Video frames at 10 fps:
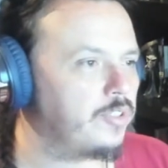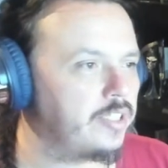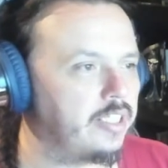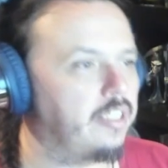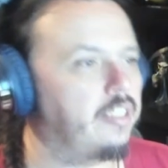
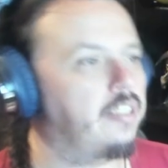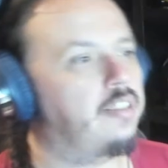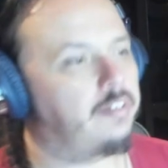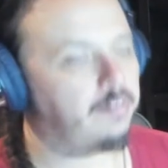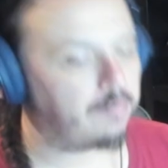to
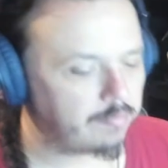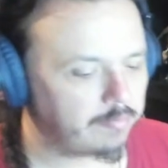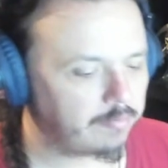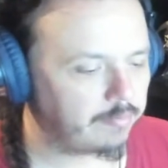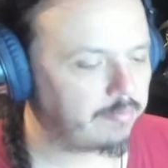
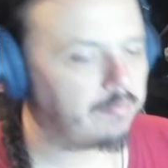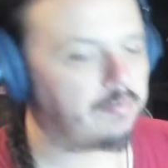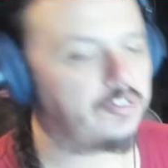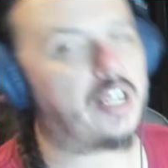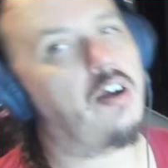
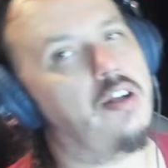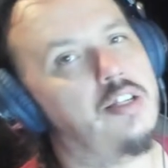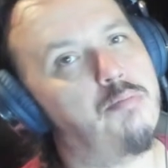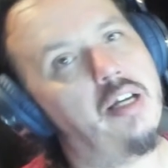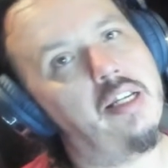check on his
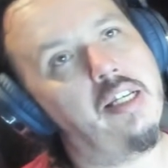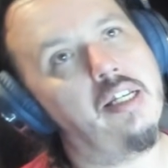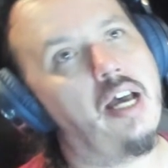buddy.